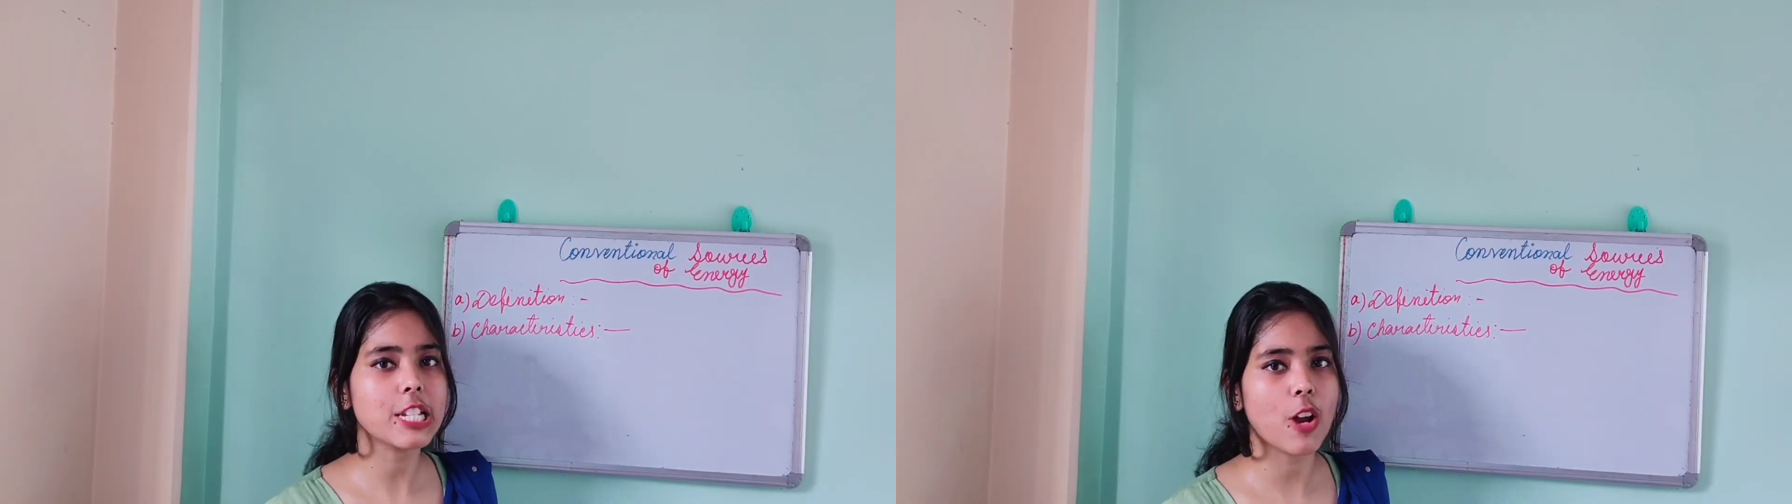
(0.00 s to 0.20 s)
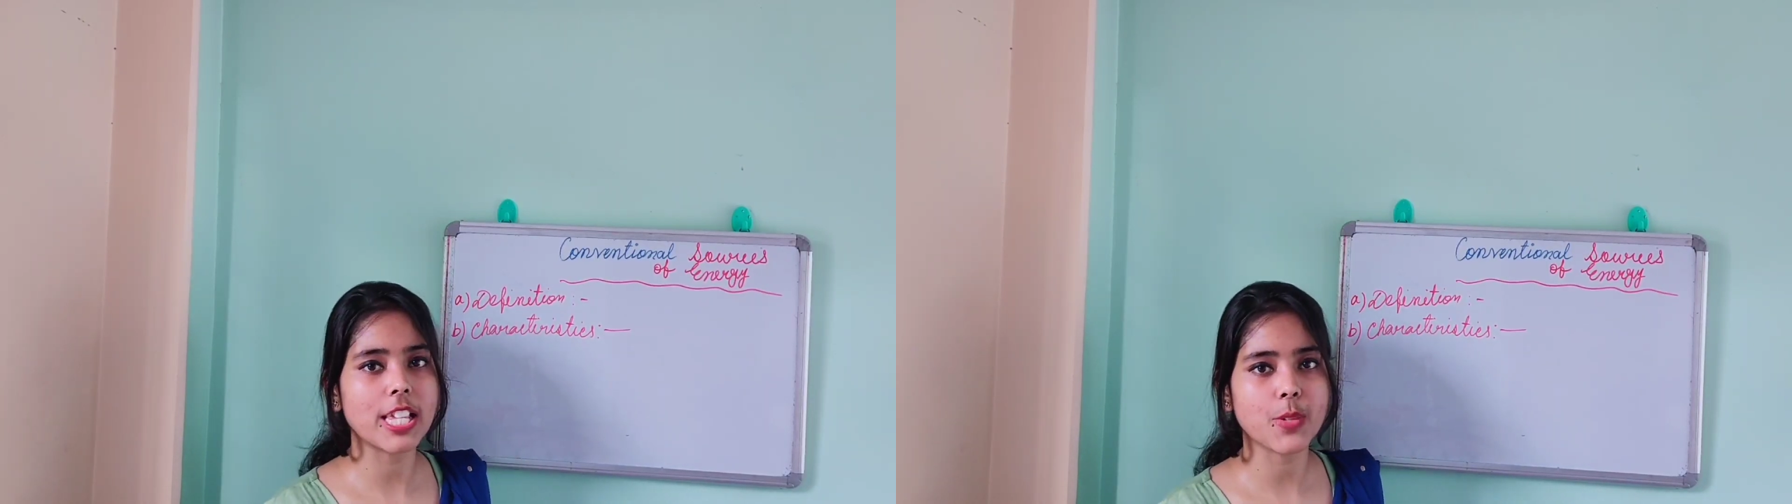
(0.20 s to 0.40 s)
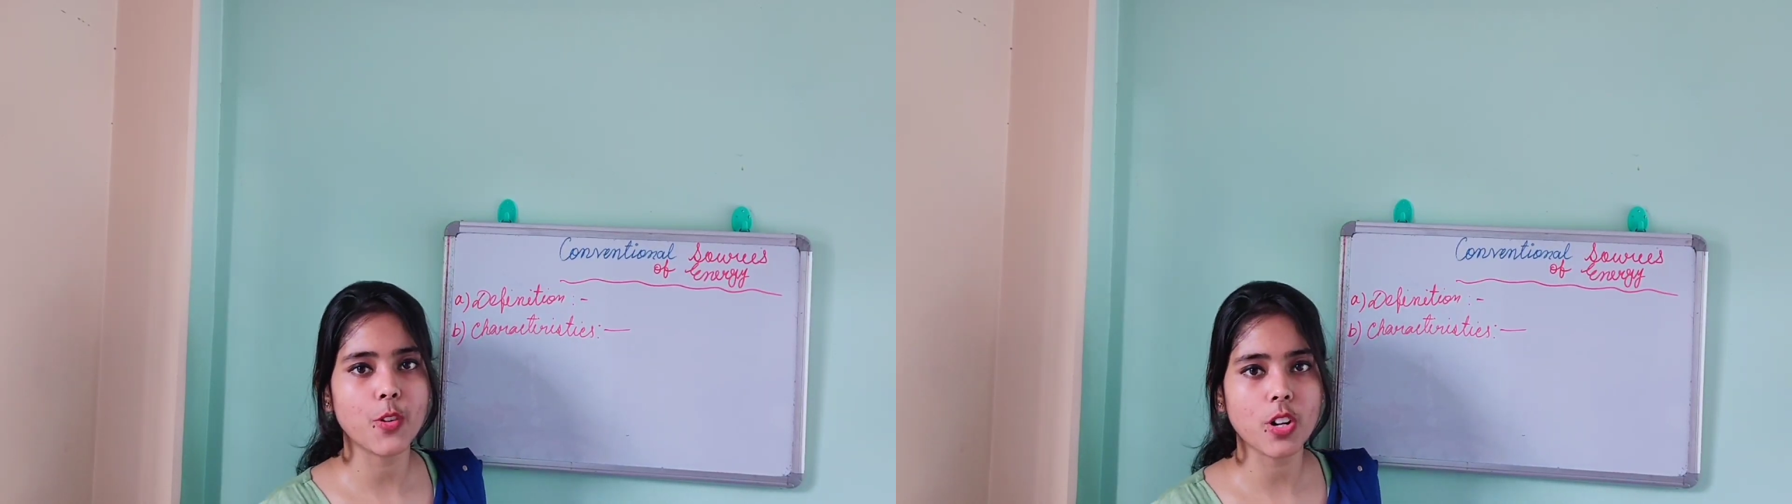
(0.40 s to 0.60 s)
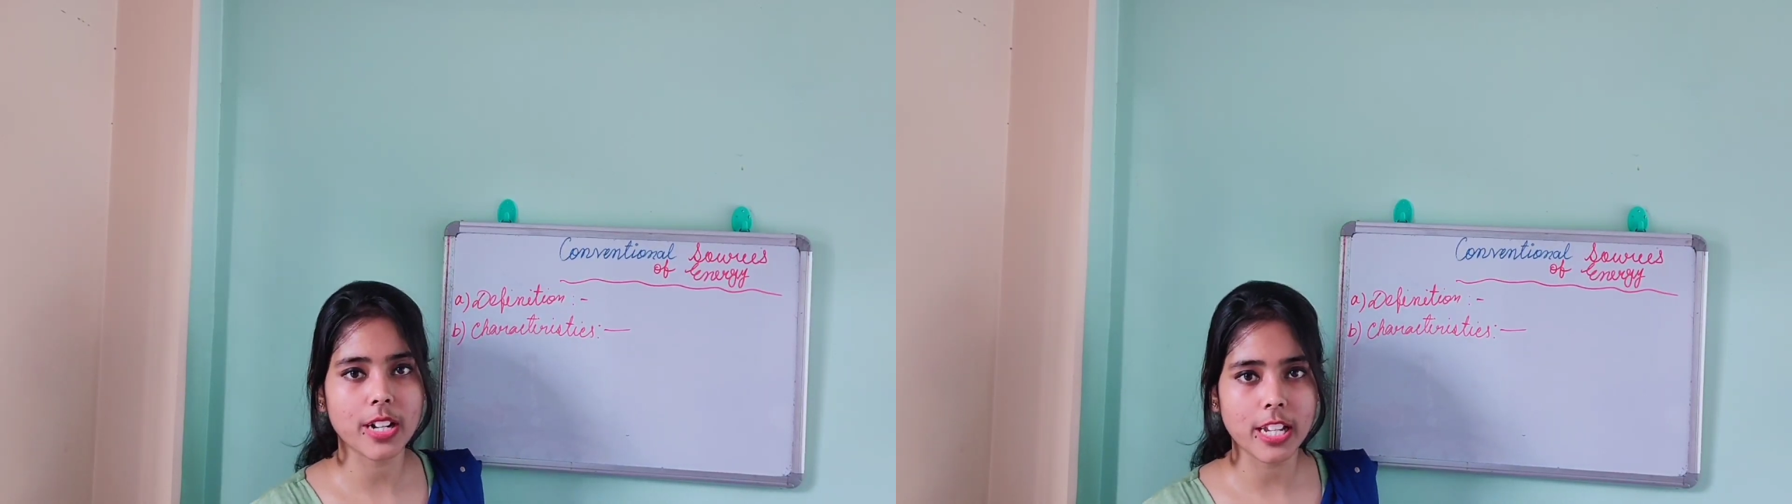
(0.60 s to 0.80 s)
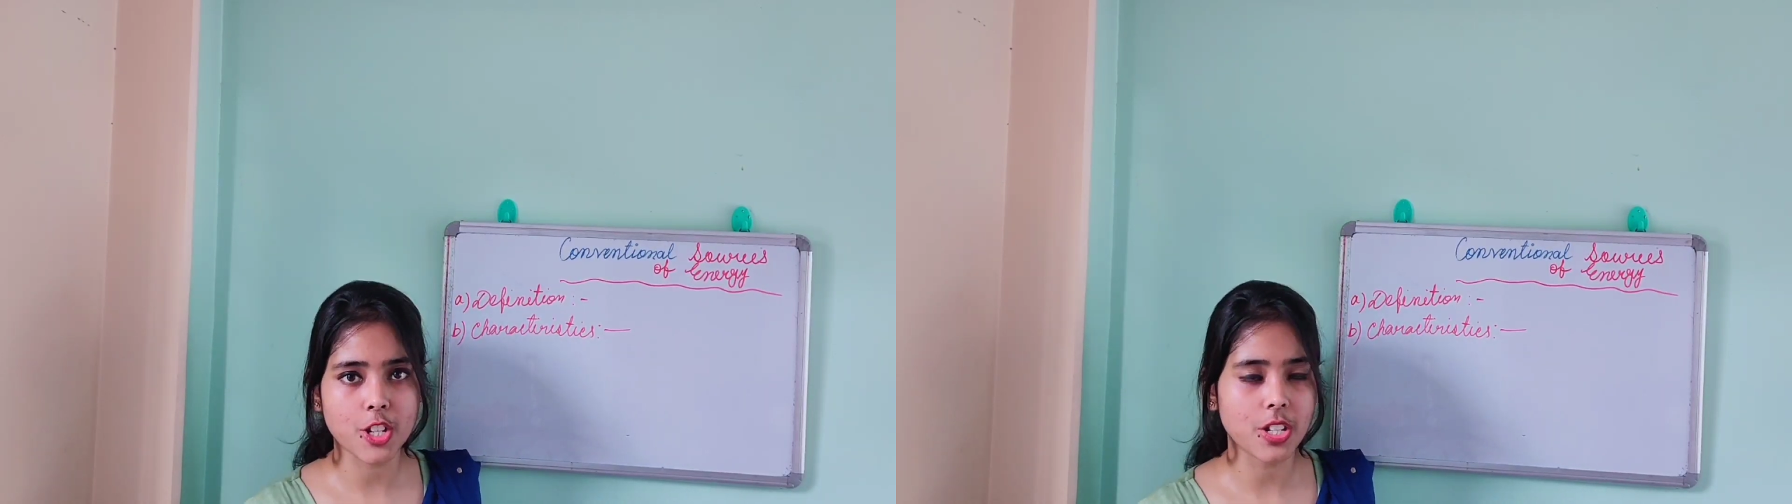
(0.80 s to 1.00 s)

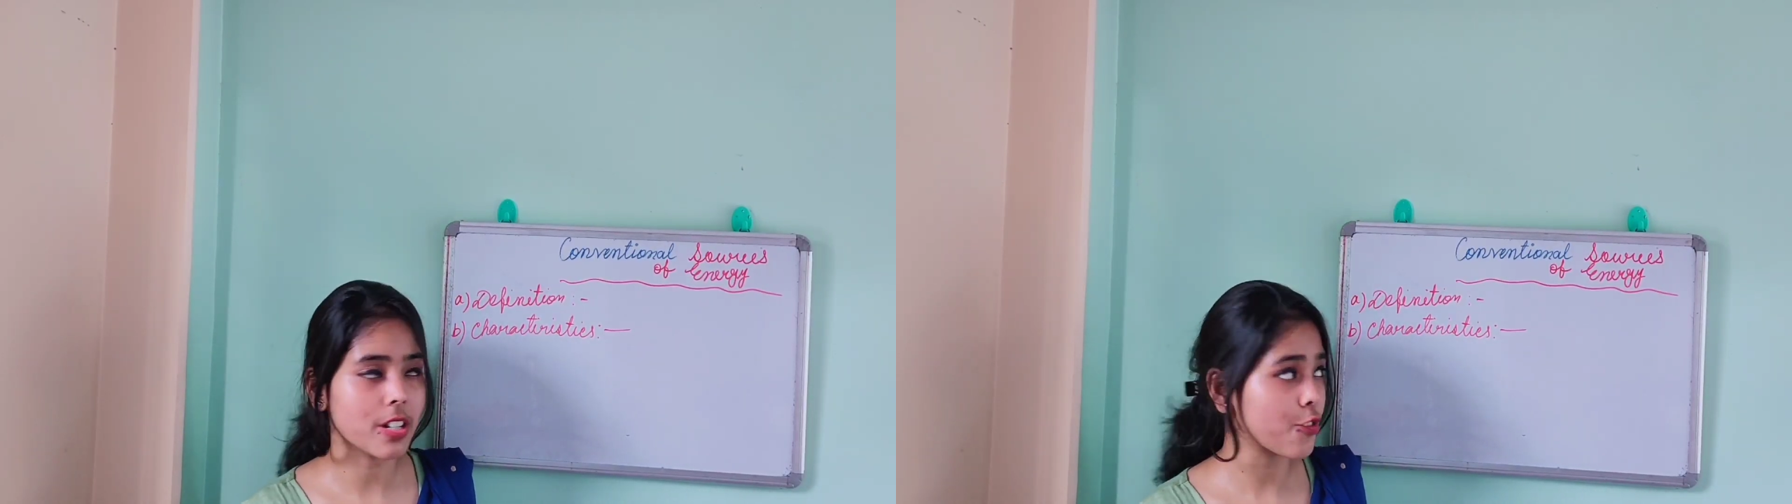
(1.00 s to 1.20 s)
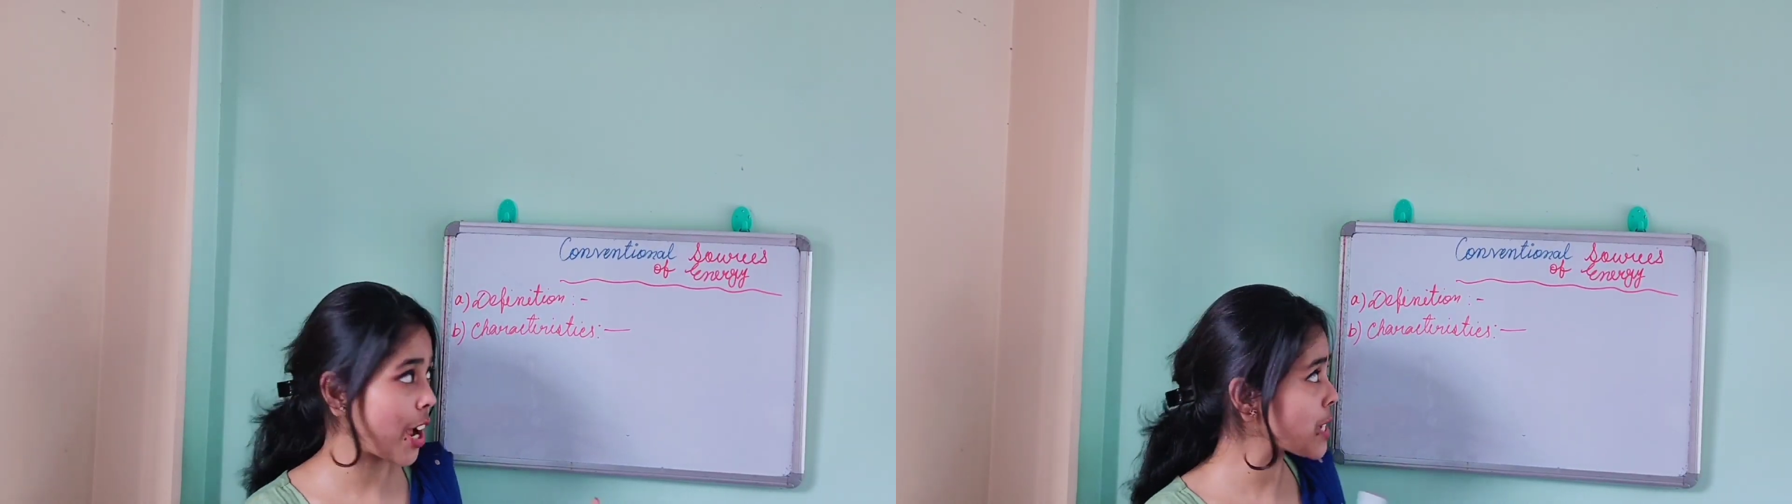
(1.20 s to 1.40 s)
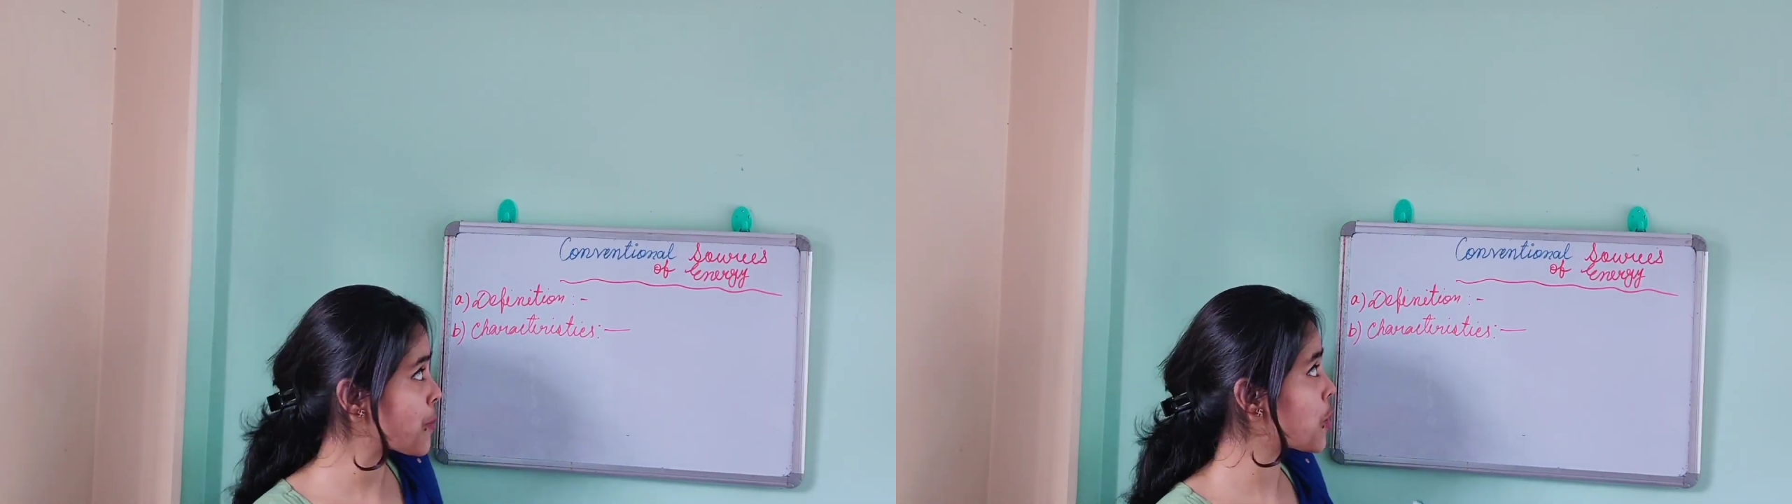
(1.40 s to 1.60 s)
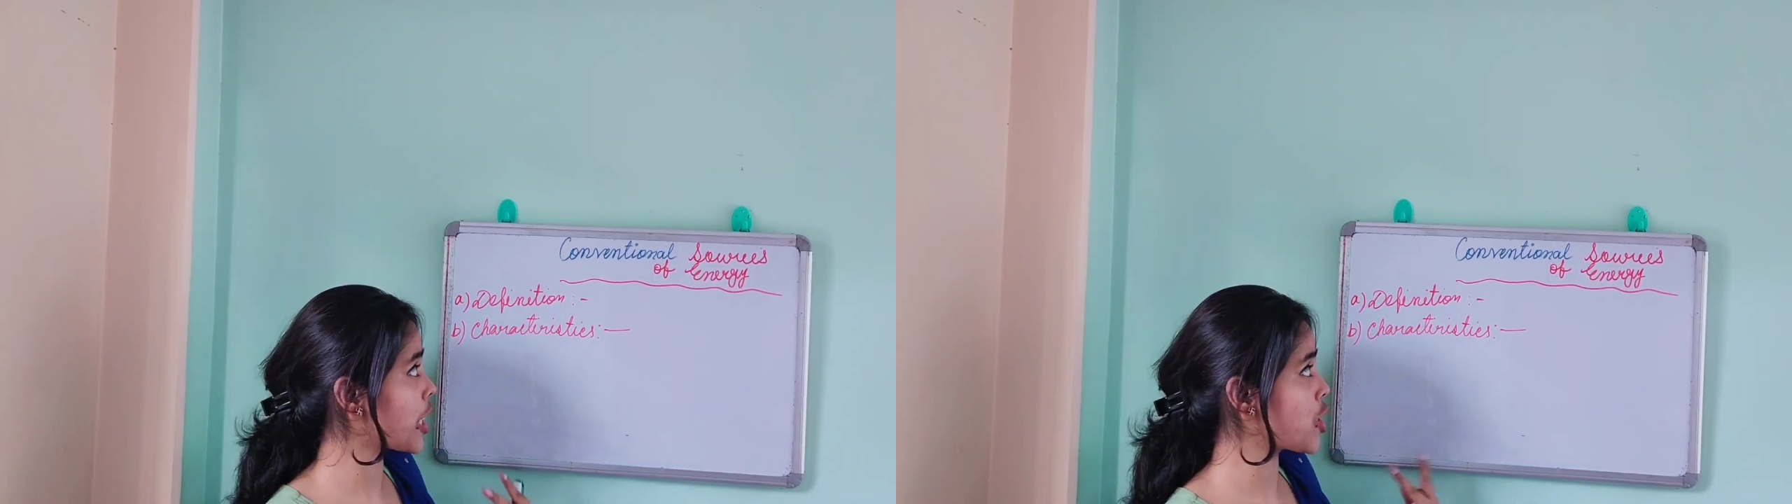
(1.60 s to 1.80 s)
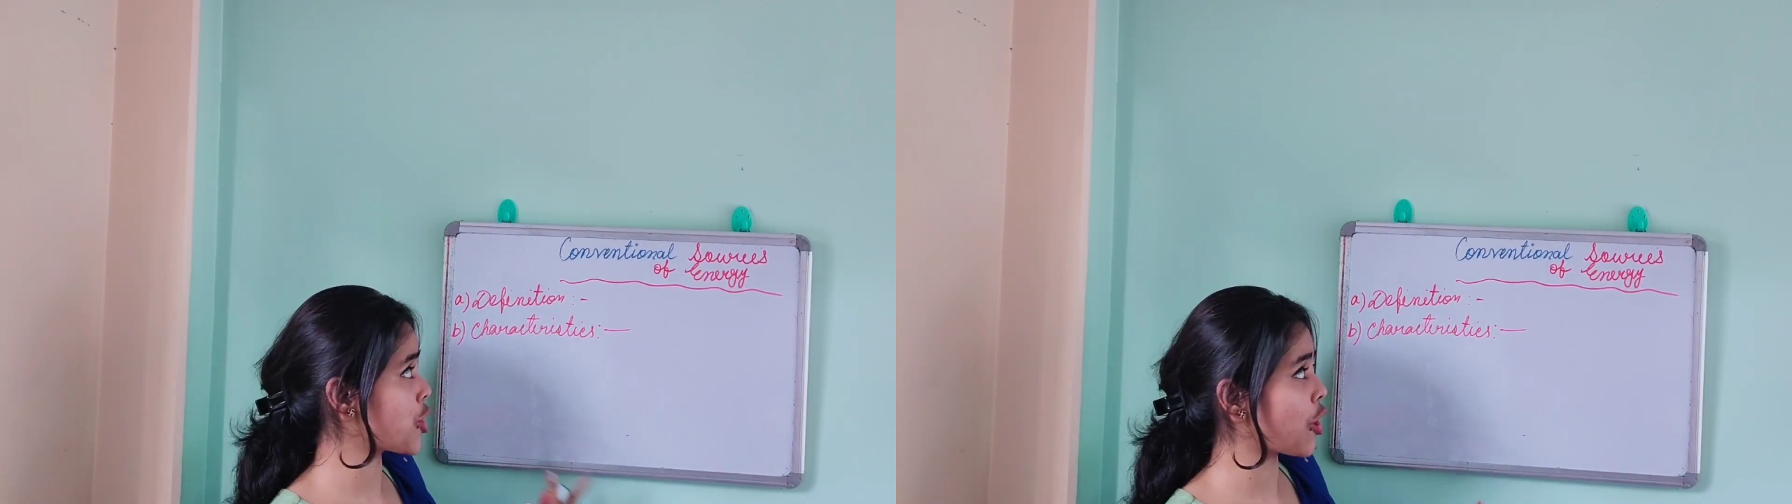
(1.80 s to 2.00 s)
transportation